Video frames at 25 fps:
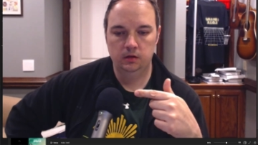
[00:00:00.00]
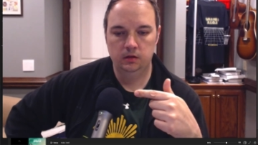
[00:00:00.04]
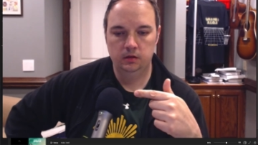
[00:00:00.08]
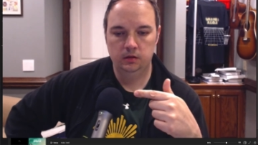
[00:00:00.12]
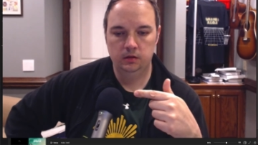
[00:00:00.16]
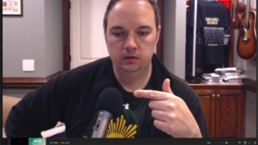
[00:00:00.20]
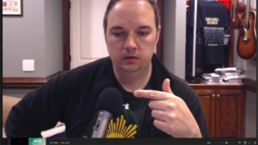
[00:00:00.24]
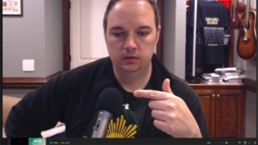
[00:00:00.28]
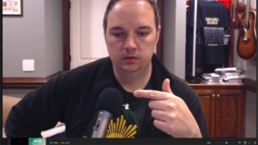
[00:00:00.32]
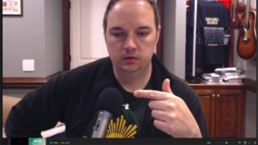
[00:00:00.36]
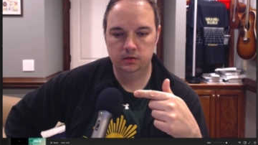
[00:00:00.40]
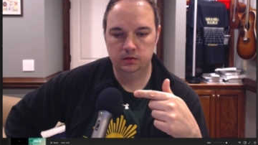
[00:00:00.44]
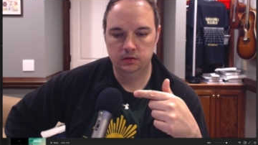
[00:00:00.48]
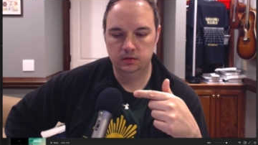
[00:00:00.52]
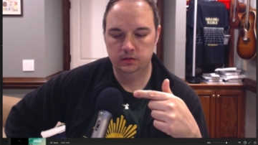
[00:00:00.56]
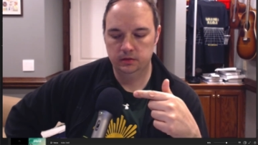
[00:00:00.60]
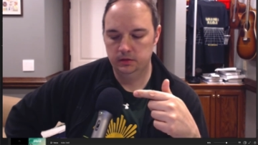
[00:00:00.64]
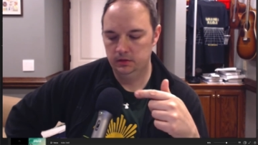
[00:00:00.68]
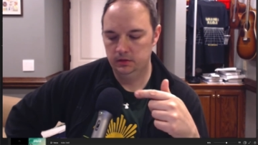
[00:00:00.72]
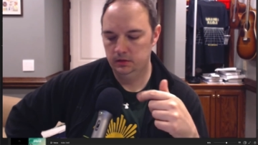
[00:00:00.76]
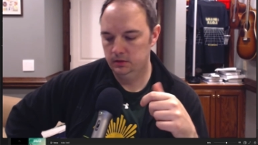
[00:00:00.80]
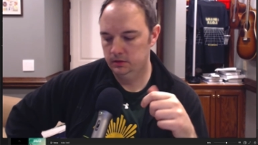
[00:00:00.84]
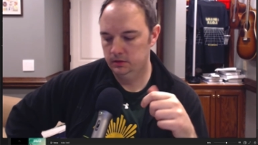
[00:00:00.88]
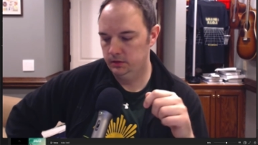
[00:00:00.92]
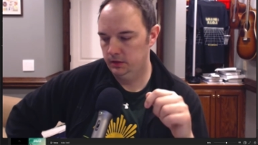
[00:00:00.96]
This is the
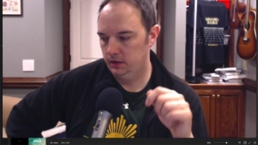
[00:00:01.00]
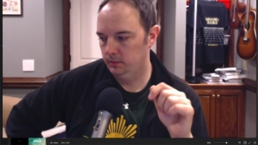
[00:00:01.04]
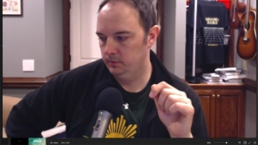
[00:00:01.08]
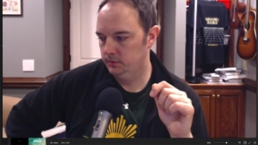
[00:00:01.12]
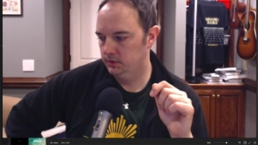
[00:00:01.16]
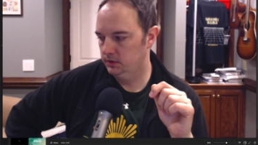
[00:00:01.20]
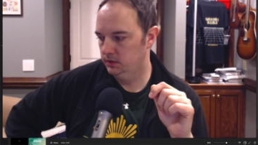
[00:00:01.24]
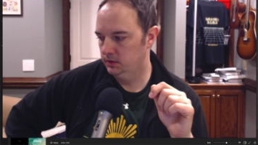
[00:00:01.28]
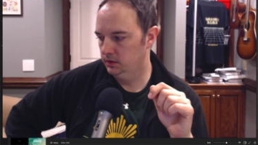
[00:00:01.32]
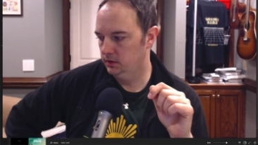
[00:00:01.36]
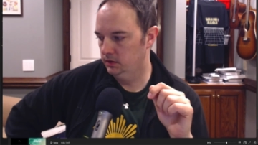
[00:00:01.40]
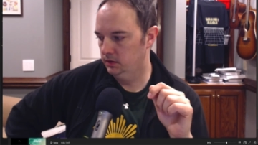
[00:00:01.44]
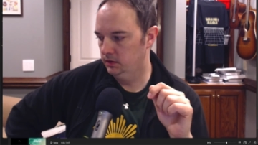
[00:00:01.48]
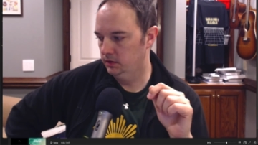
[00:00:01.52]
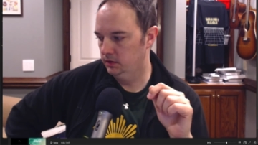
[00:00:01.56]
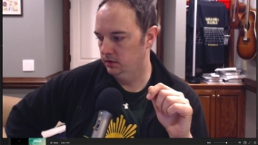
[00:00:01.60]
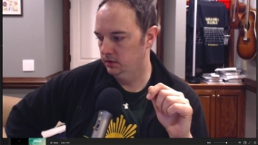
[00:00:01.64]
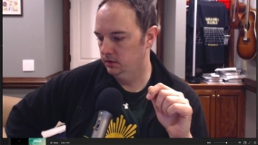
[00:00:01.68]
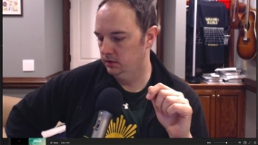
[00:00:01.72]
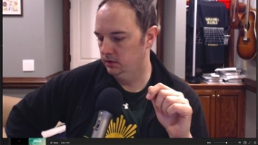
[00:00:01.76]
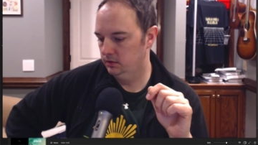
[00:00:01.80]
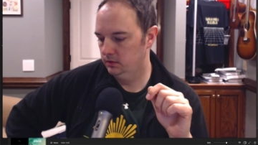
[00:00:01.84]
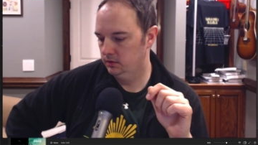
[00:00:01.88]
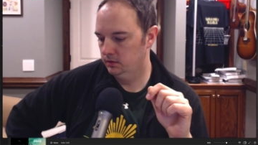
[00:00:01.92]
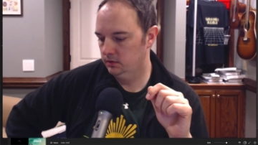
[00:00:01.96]
Samsung
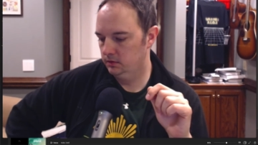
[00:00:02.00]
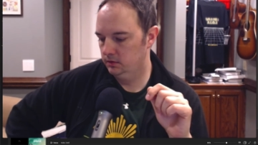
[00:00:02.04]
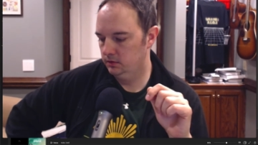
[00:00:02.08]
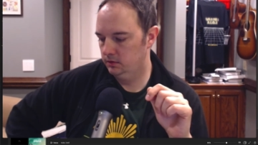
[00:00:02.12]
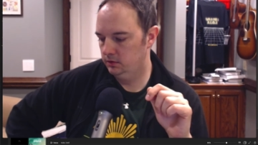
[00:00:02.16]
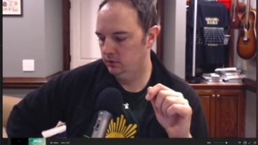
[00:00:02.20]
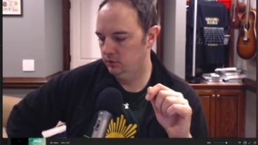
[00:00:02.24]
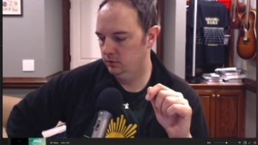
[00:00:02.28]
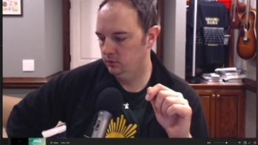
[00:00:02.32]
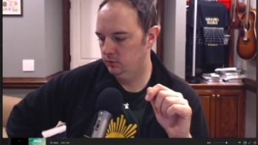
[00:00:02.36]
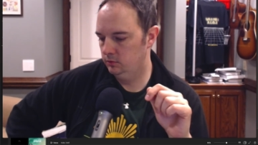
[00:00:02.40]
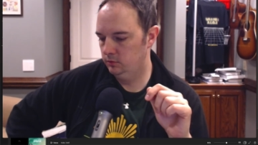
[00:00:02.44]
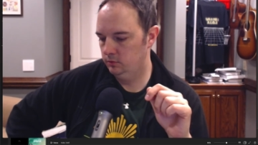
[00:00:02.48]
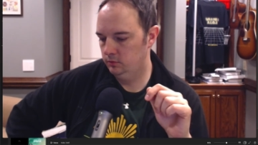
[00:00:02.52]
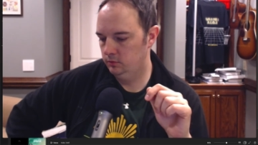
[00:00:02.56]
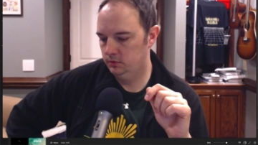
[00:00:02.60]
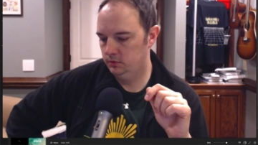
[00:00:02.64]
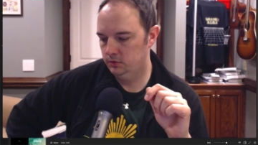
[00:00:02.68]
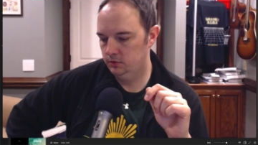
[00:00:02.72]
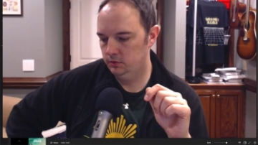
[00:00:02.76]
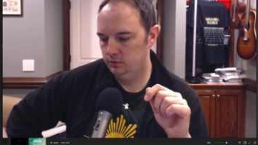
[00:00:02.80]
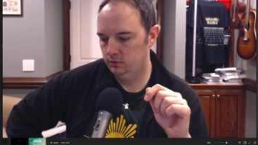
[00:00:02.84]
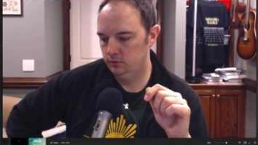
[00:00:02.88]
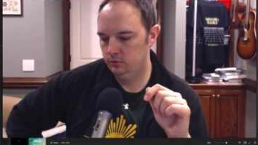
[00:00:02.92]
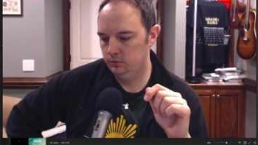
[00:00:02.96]

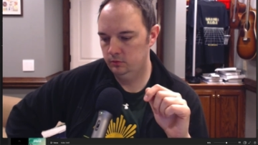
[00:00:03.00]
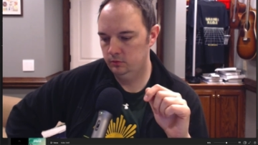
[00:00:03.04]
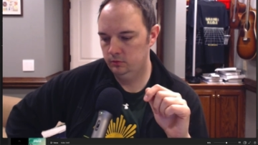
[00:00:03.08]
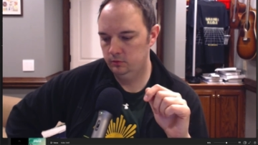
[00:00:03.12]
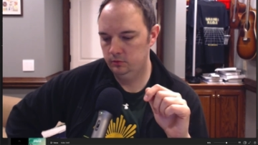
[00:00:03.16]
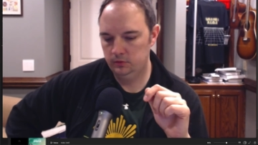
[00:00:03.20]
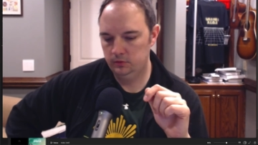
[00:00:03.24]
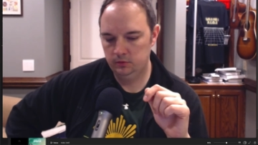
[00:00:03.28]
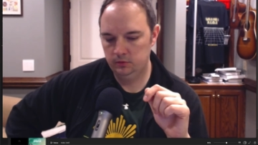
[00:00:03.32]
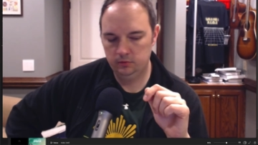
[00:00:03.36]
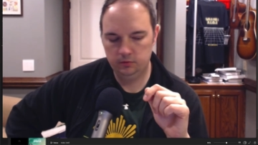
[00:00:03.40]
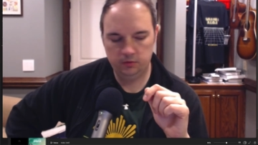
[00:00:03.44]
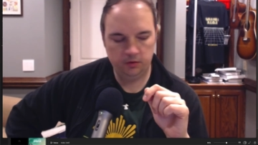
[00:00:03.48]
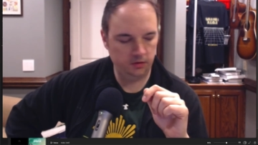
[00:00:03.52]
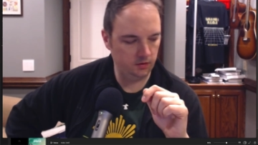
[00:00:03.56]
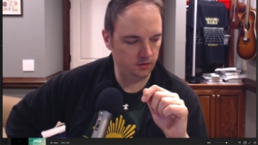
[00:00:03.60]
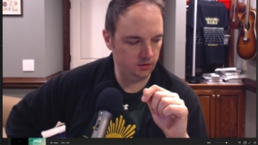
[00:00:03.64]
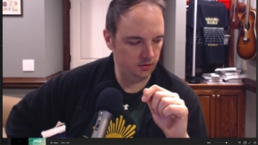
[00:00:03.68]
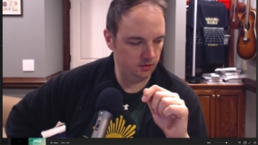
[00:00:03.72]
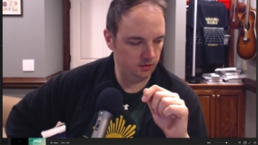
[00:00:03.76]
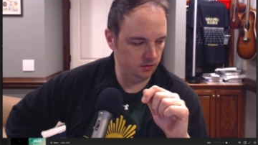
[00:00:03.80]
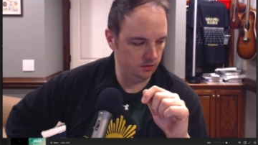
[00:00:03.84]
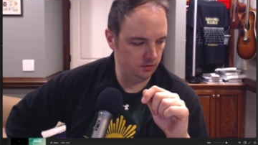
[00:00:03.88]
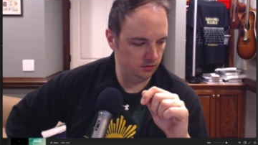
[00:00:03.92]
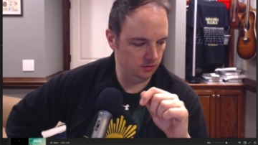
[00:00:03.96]
Q2U, I think it
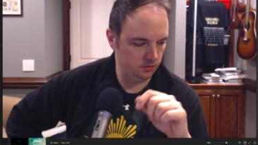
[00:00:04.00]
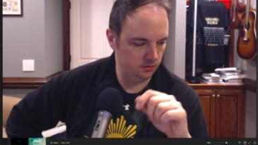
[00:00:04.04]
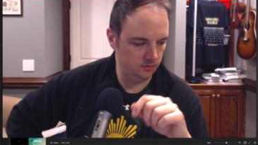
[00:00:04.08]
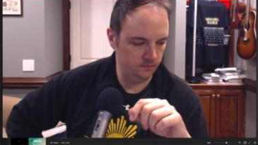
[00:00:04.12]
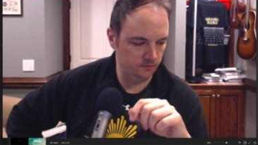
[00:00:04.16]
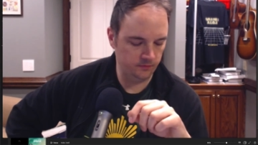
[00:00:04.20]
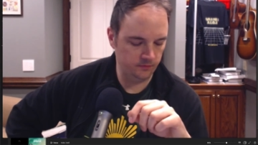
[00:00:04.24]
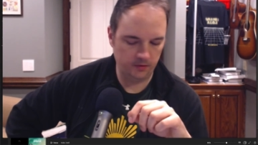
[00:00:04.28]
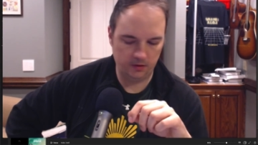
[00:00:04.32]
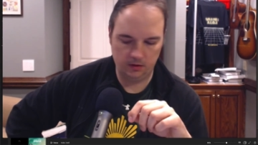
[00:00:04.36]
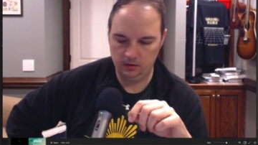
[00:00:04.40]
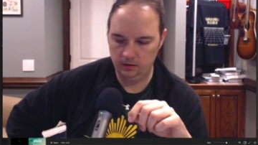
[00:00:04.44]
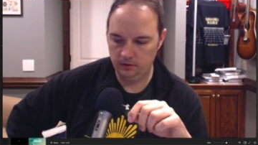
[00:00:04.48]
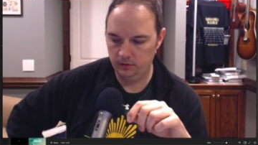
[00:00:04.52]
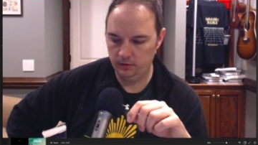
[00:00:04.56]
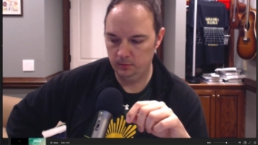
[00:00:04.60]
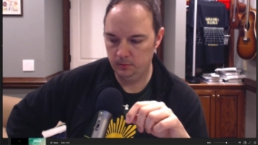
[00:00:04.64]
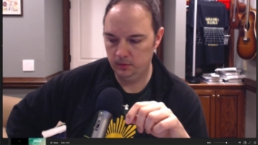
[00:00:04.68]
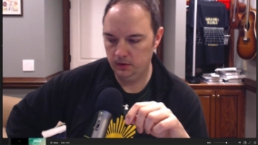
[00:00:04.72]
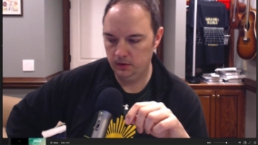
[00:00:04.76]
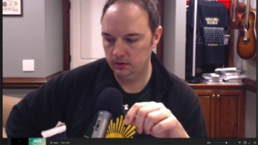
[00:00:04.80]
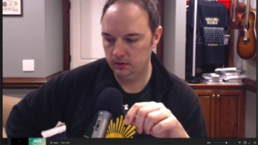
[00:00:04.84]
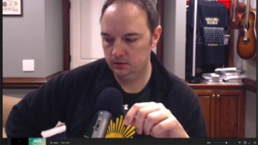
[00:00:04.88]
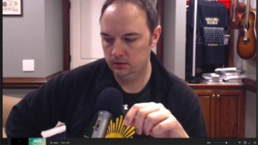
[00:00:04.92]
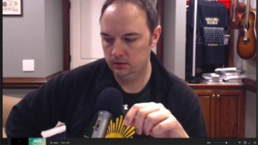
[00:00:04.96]
is. I don't have the
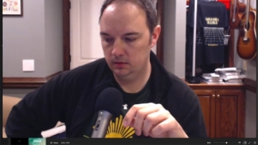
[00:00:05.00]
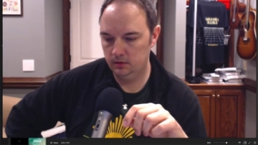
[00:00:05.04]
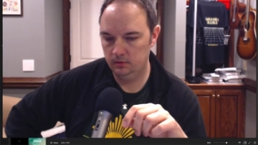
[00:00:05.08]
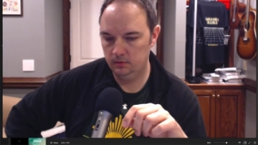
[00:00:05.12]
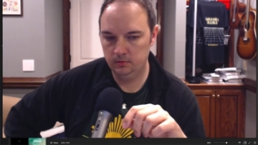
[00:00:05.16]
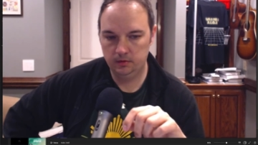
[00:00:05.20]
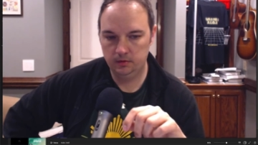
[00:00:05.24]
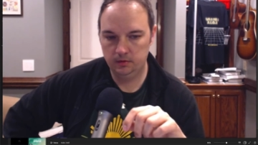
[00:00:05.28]
box here, but